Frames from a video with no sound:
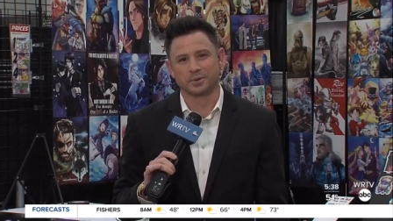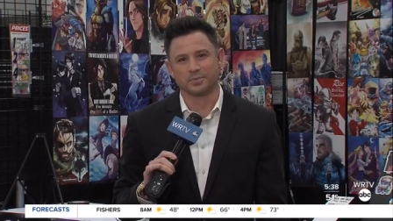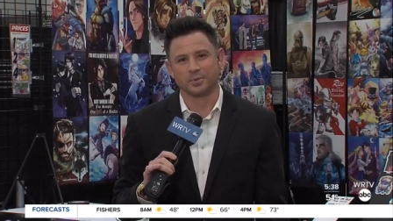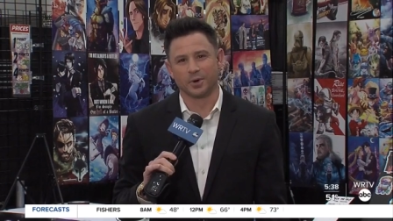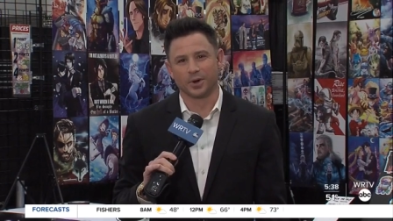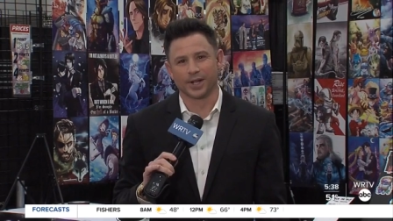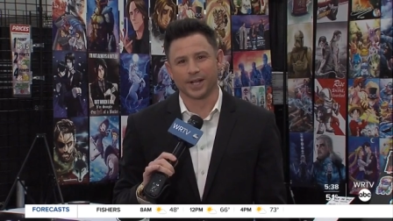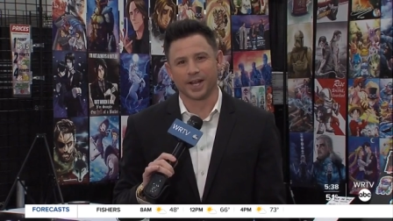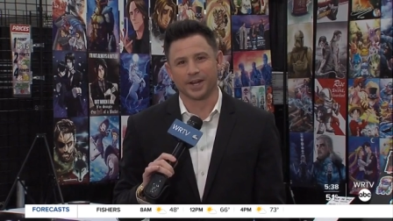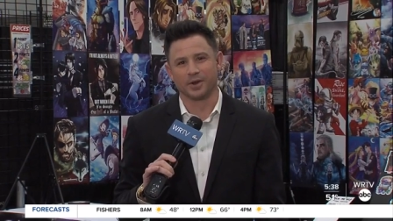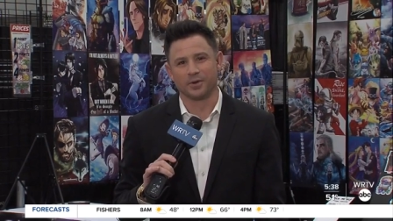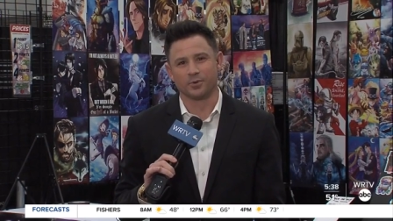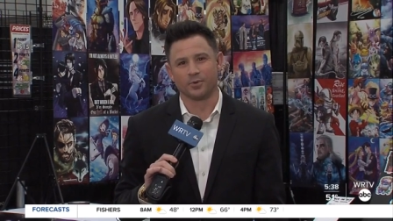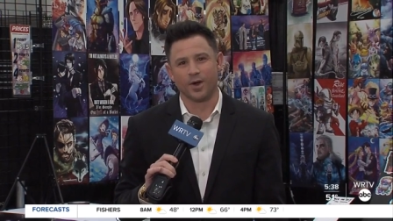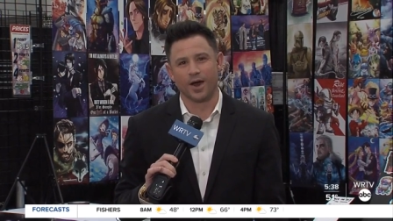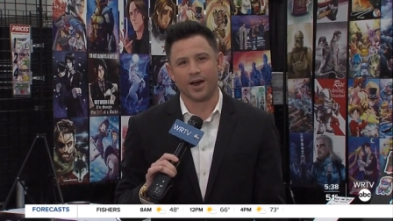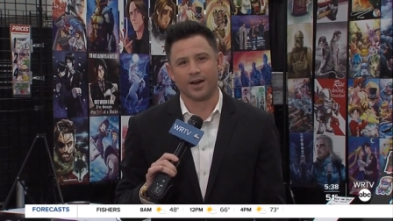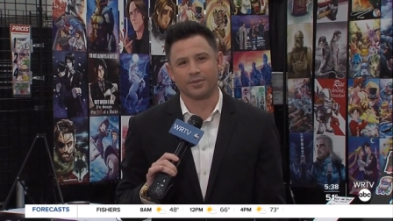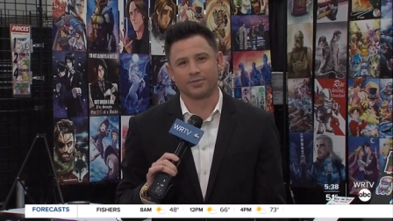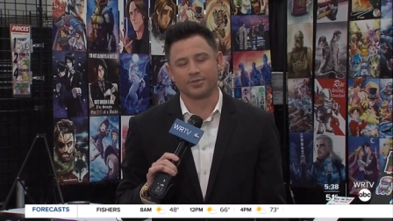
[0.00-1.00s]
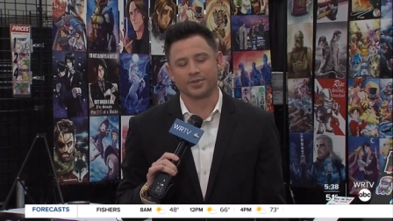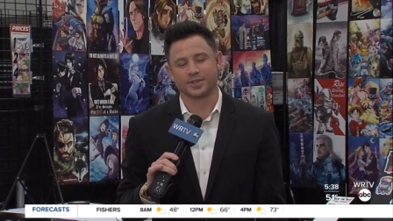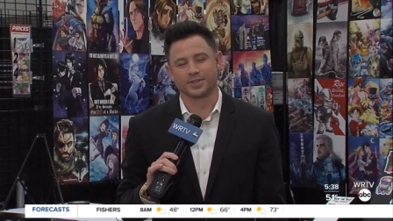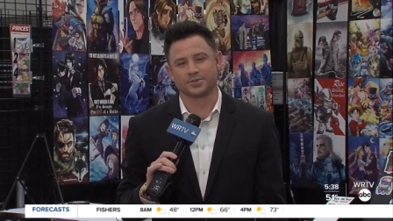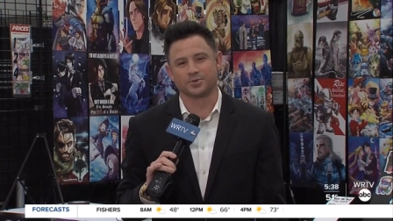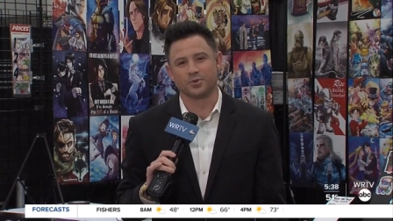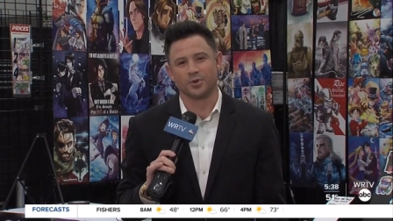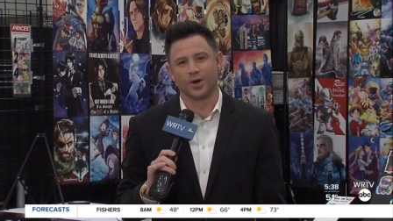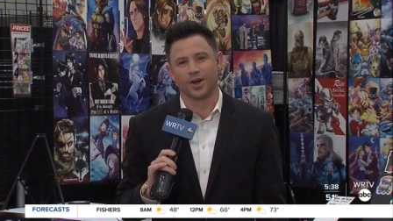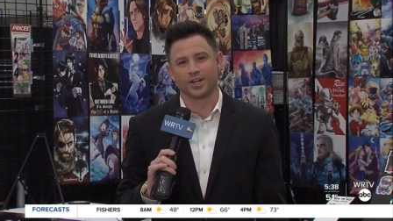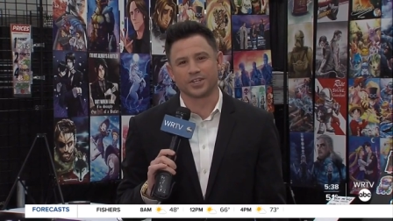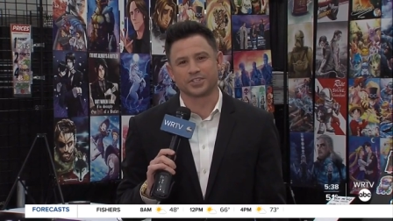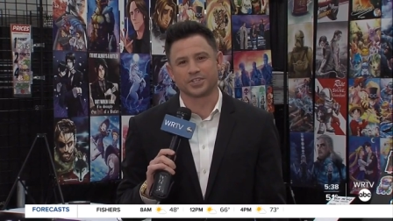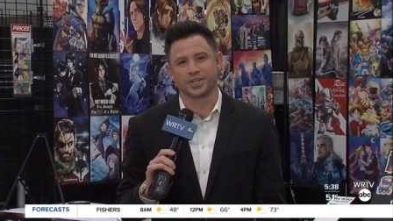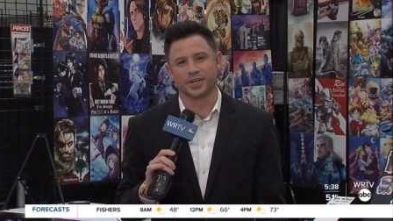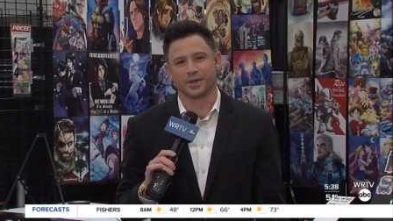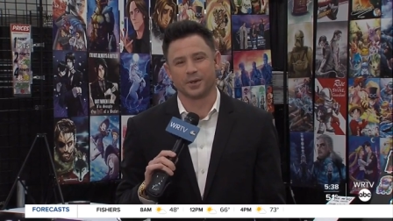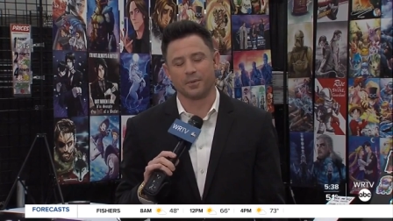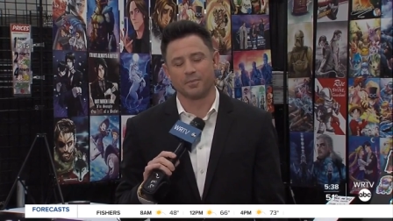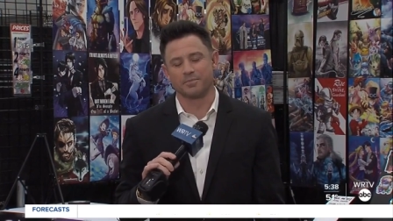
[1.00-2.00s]
good morning. I know Roth is
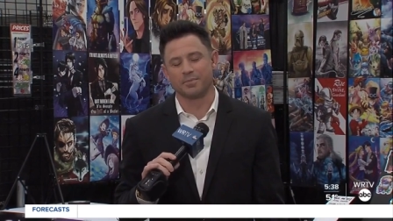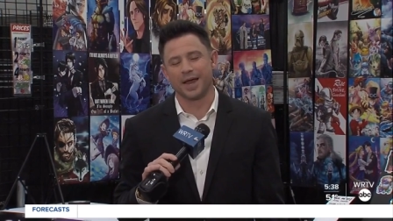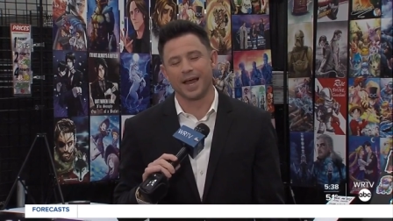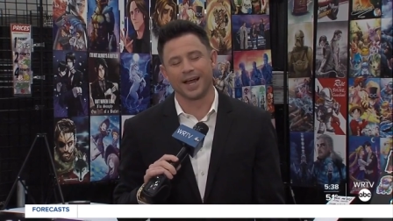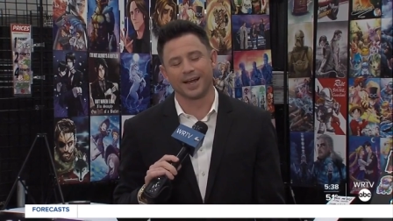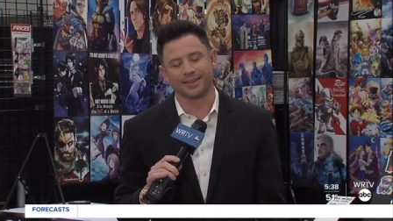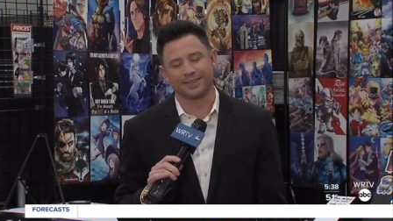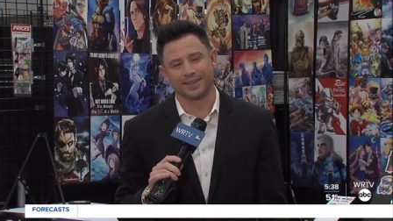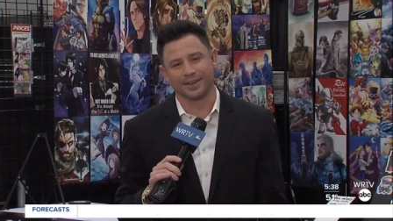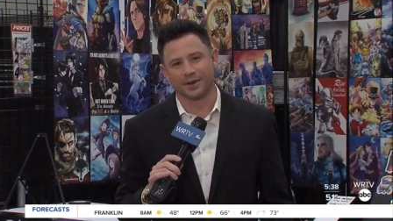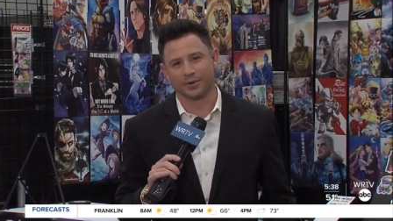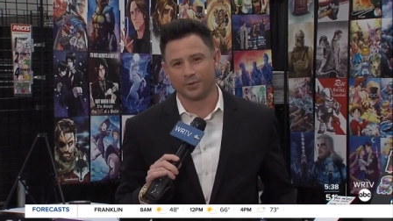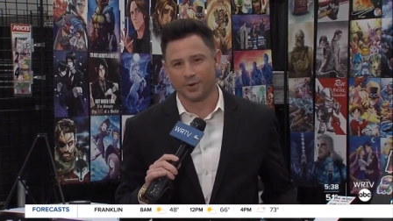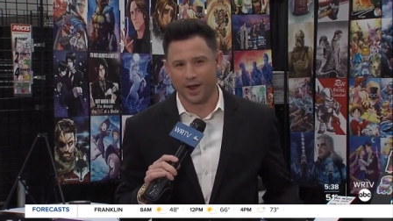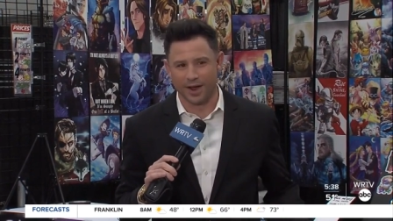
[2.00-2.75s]
watching back there.